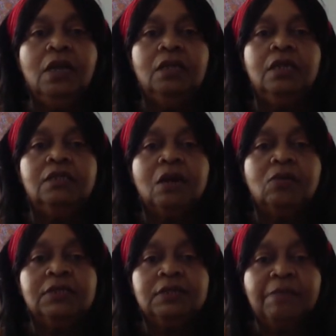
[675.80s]
there's
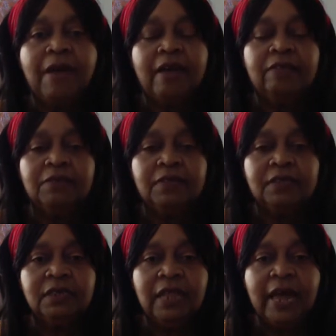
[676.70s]
always a path for us
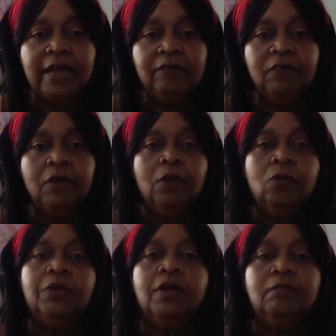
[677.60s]
in life.
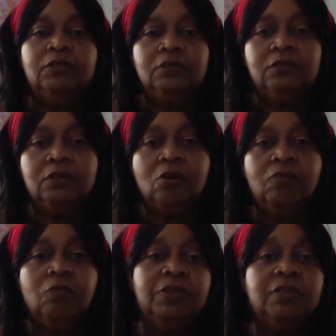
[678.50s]
We come to this earth
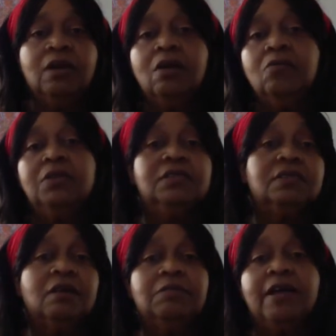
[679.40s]
and we think, oh, we just
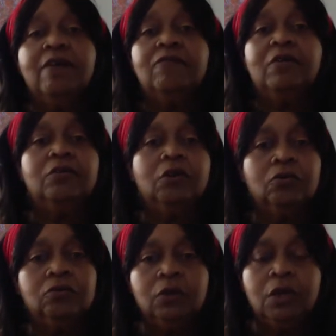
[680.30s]
come to have fun.
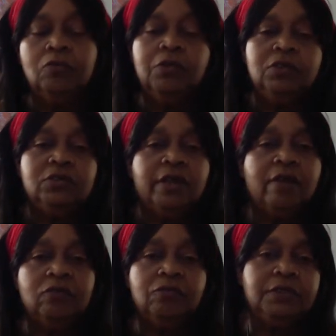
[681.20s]
No, we usually have
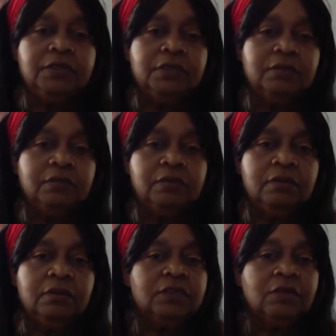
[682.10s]
a reason
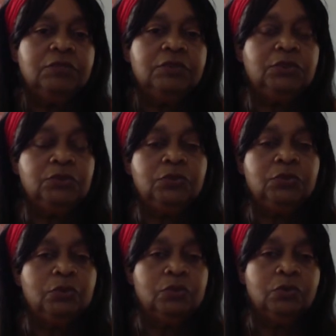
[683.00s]
or something to do.
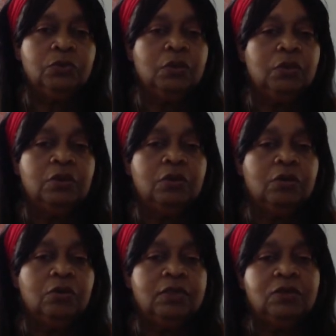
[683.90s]
You
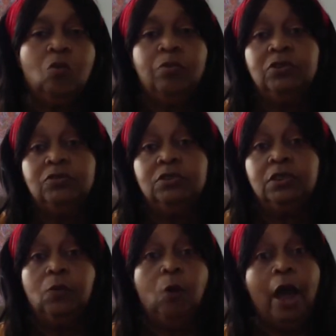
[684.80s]
know, as Oprah used to say,
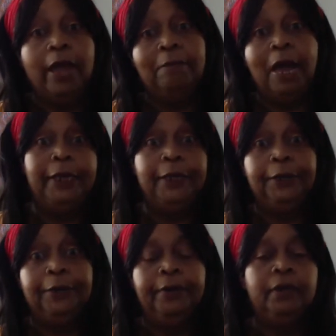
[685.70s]
why am I
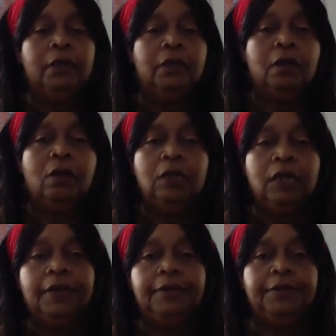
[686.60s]
here? And all
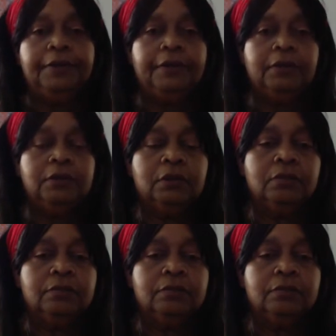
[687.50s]
that, you know. So,